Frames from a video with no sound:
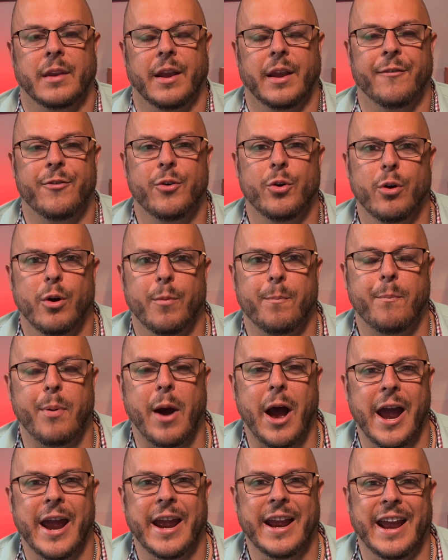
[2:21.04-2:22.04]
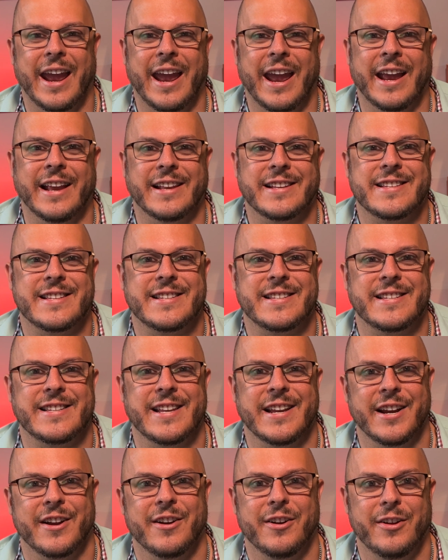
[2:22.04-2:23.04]
If you are buying a
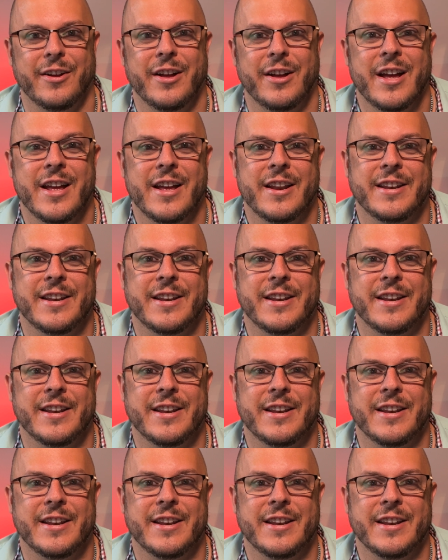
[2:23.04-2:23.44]
single